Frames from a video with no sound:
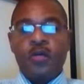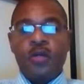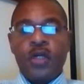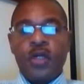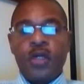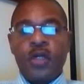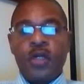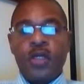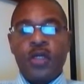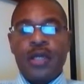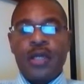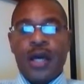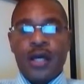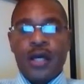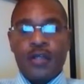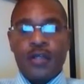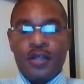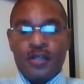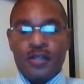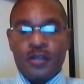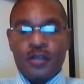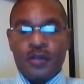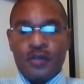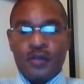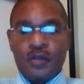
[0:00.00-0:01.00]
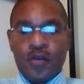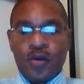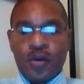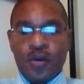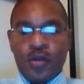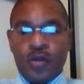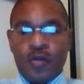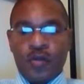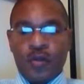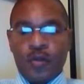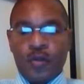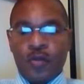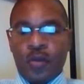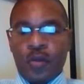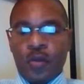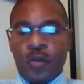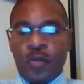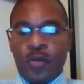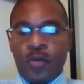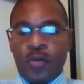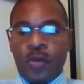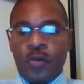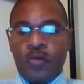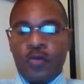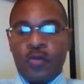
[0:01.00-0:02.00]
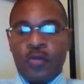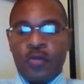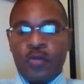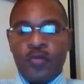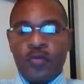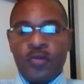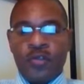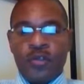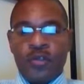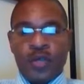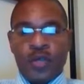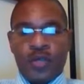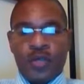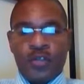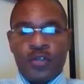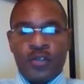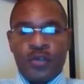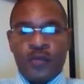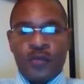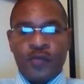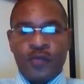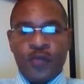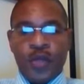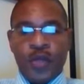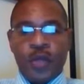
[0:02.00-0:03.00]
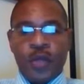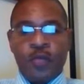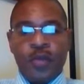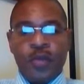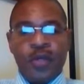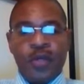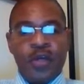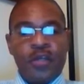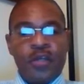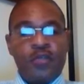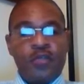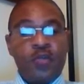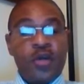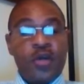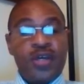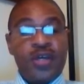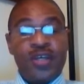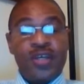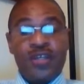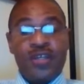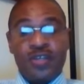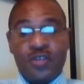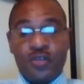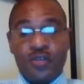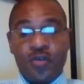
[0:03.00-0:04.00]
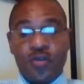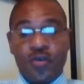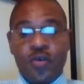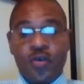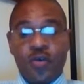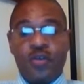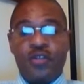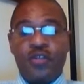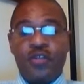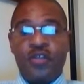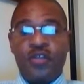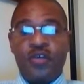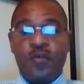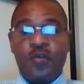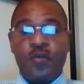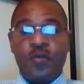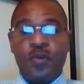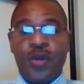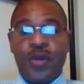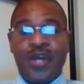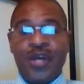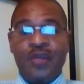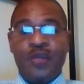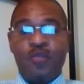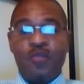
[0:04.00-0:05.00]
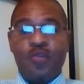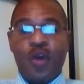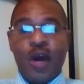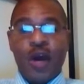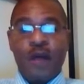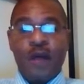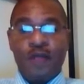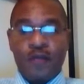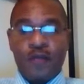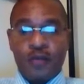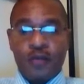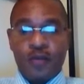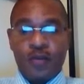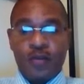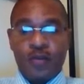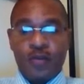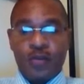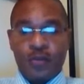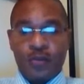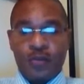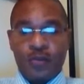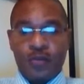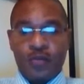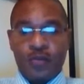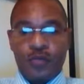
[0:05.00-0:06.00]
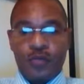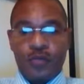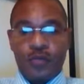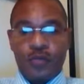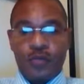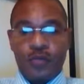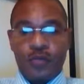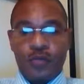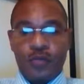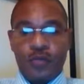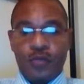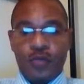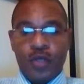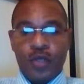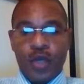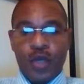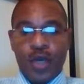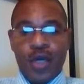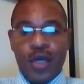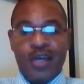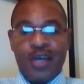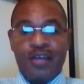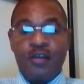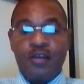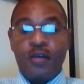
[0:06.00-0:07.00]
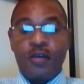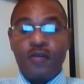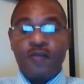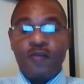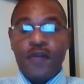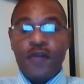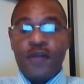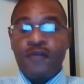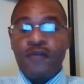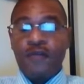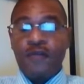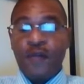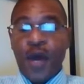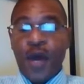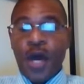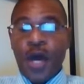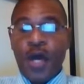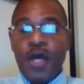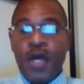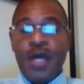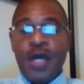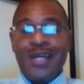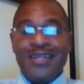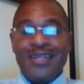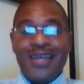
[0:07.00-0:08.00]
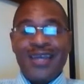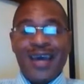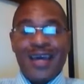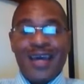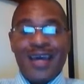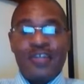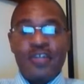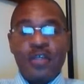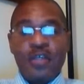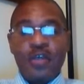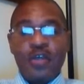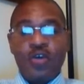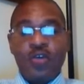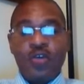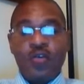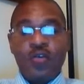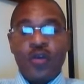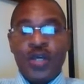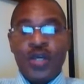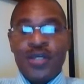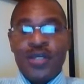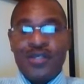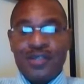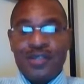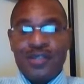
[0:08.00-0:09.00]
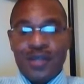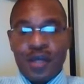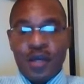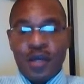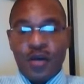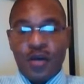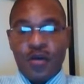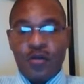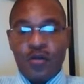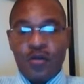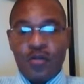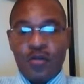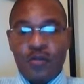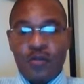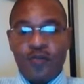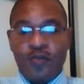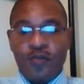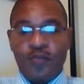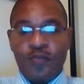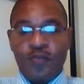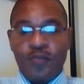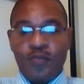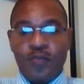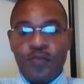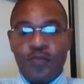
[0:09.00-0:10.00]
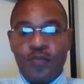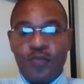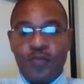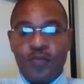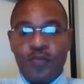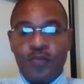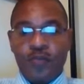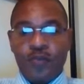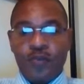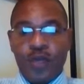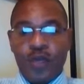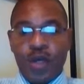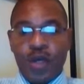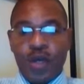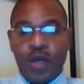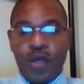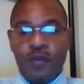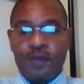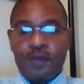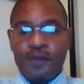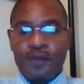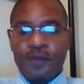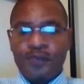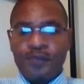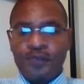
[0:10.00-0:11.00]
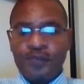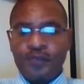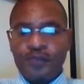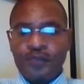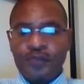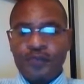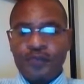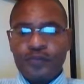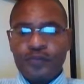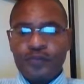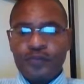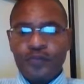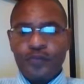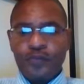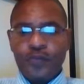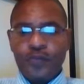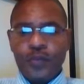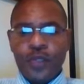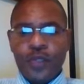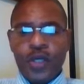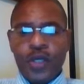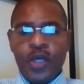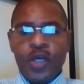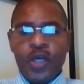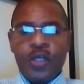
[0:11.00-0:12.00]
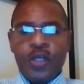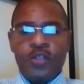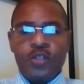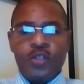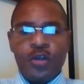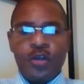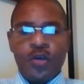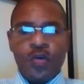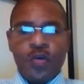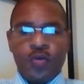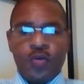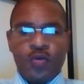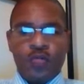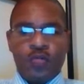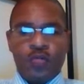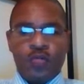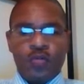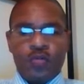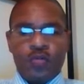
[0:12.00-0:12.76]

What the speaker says: In the 90s, of course, we remember there was a recession, but guess what? His stores still remained profitable. Okay, and in fact, they actually increased sales. Okay, so